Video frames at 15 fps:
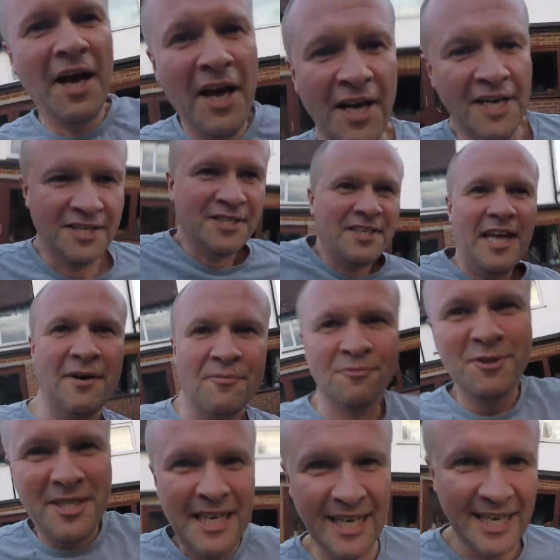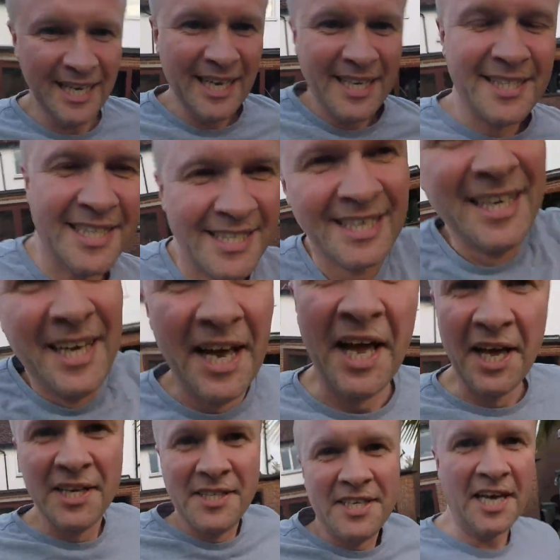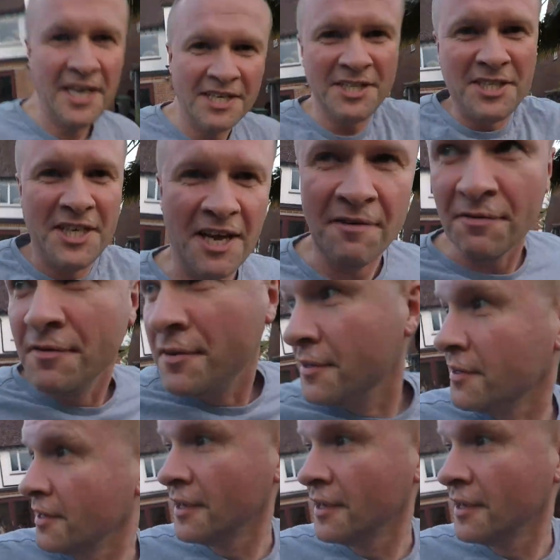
So that was it. Day seven